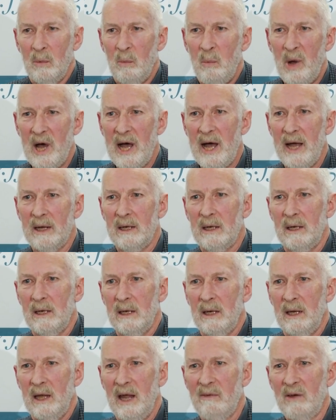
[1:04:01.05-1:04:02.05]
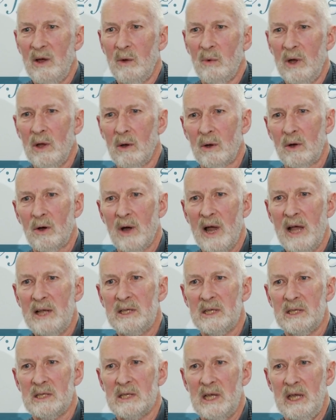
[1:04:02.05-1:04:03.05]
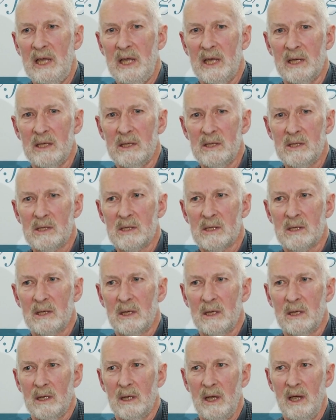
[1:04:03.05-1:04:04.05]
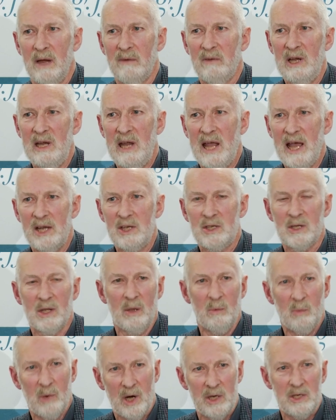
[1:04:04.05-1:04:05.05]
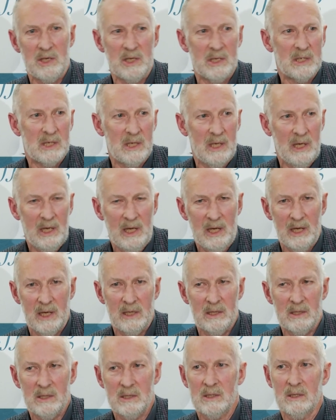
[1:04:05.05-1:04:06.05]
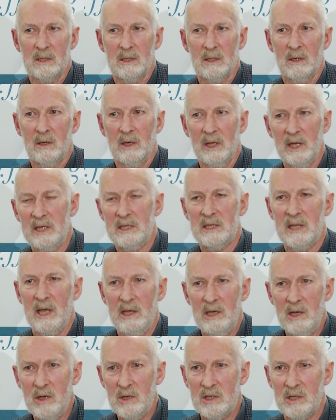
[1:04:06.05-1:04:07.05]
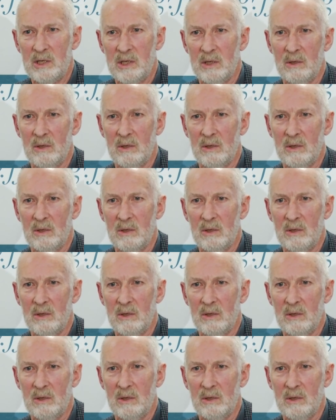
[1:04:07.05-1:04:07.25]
but every real crisis ends, uh, every national emergency ends, or at least they used to.